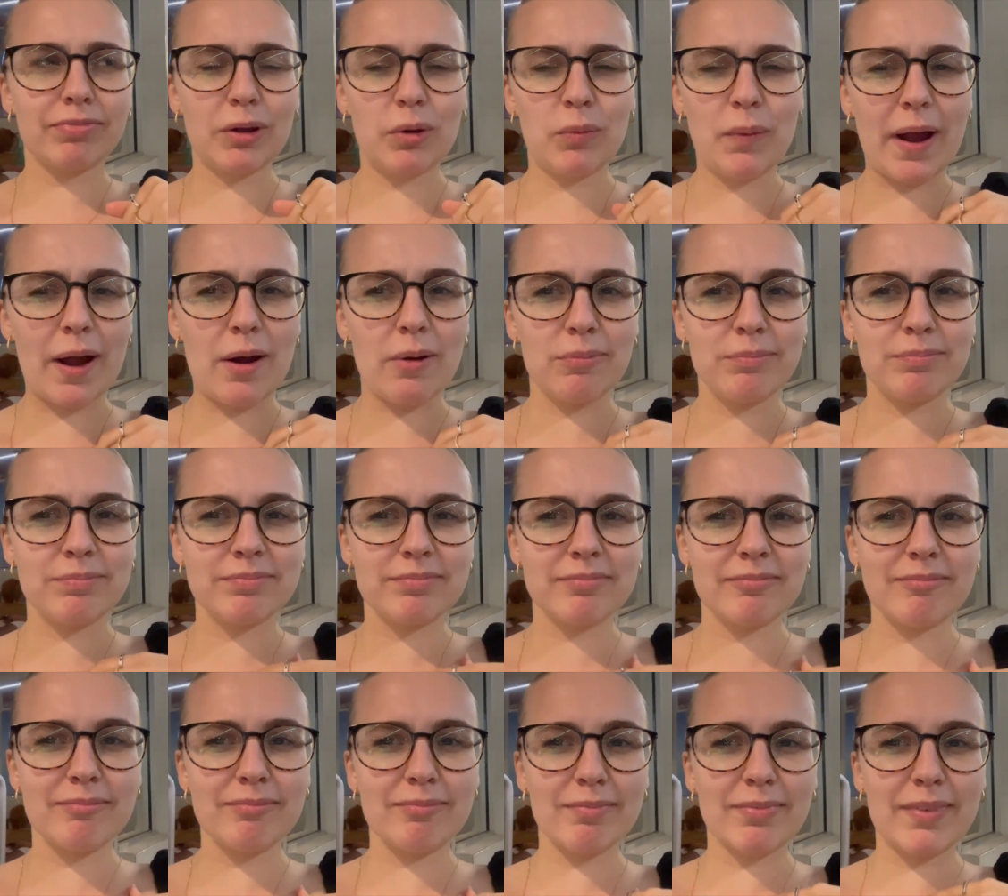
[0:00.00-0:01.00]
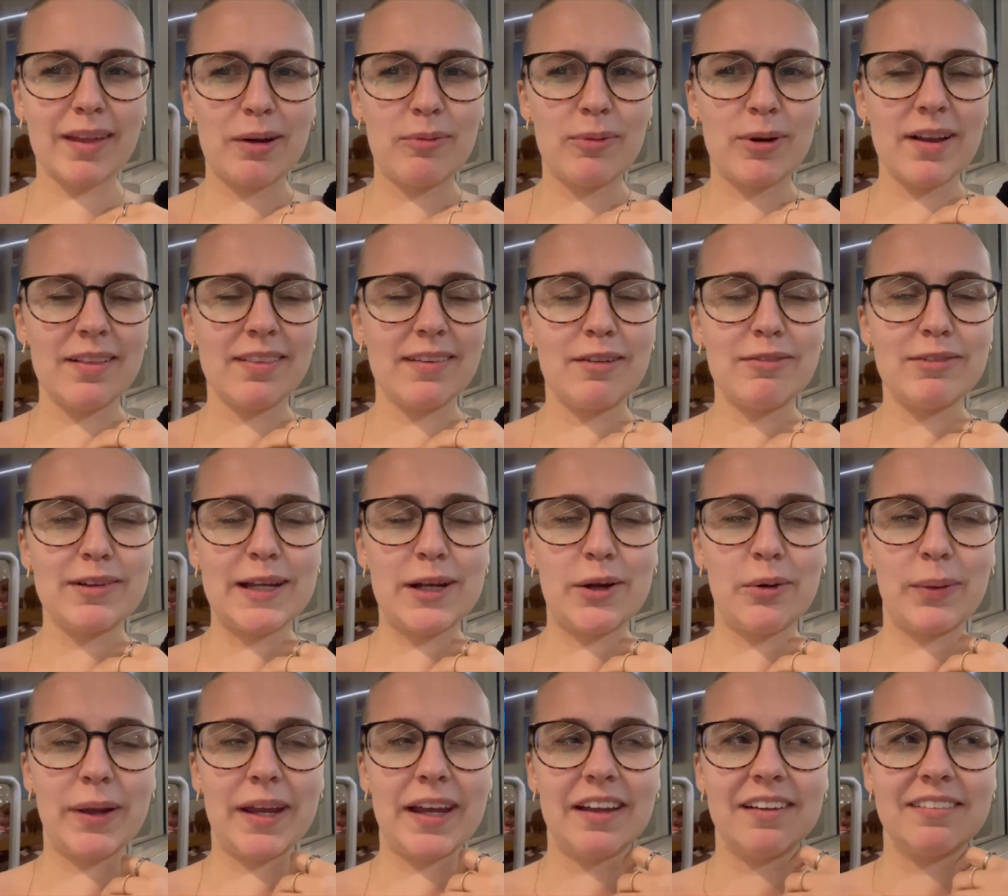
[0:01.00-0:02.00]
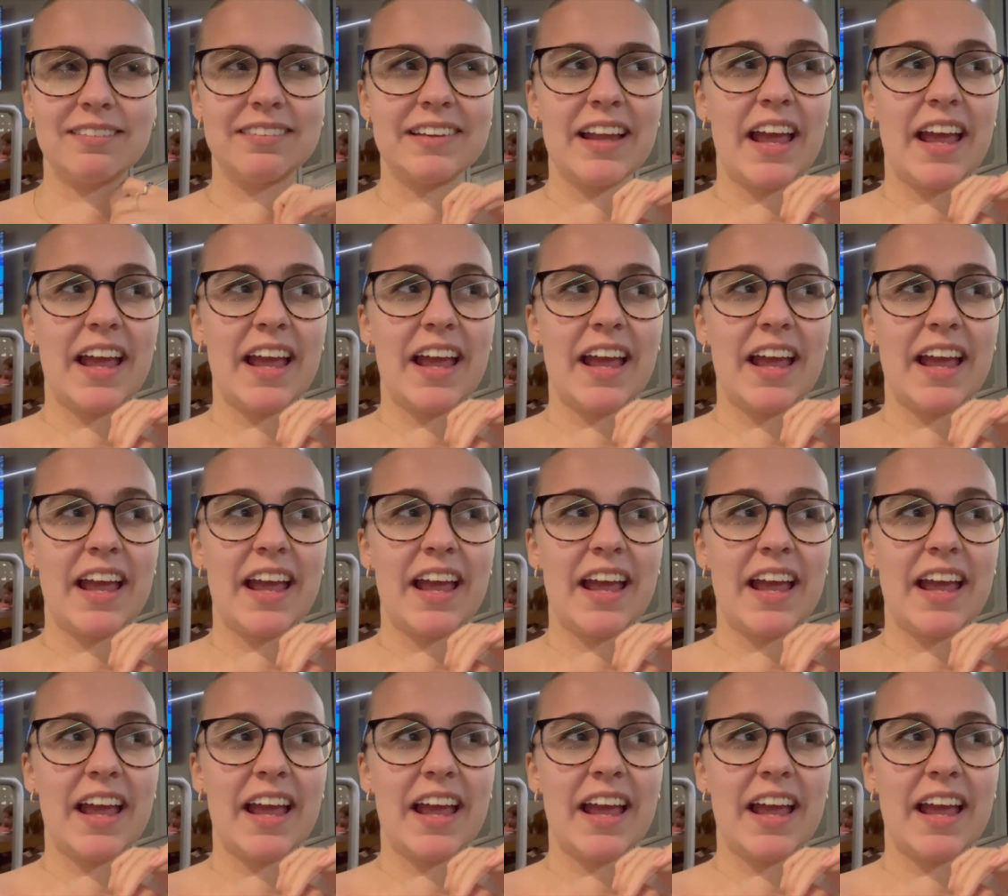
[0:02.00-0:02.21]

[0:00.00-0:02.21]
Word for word: wow, what a lovely queen.